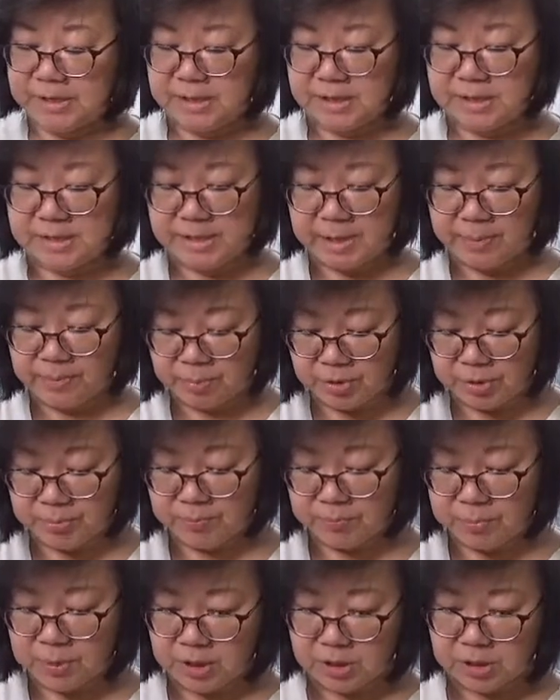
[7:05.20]
a
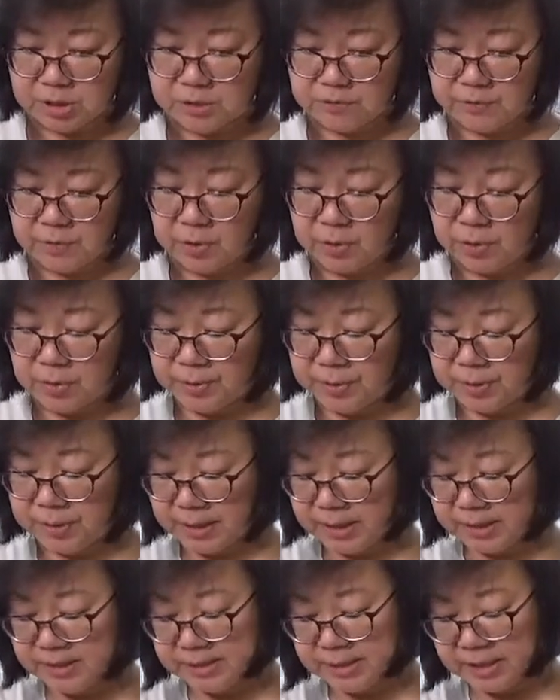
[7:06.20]
separate box for all
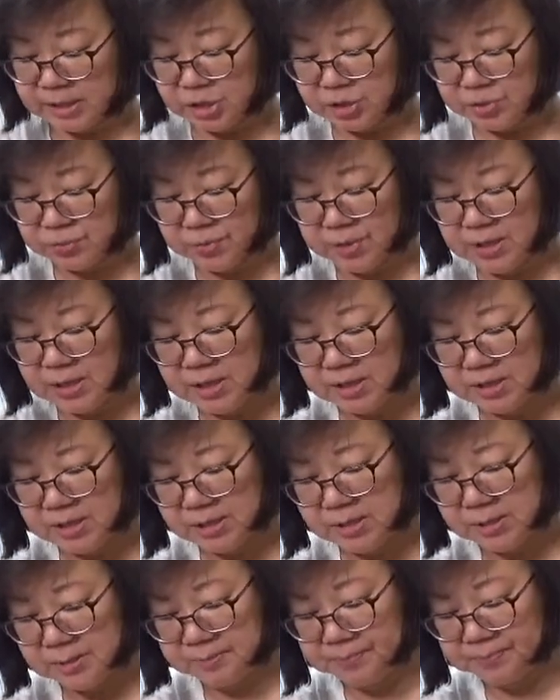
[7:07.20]
the accessories.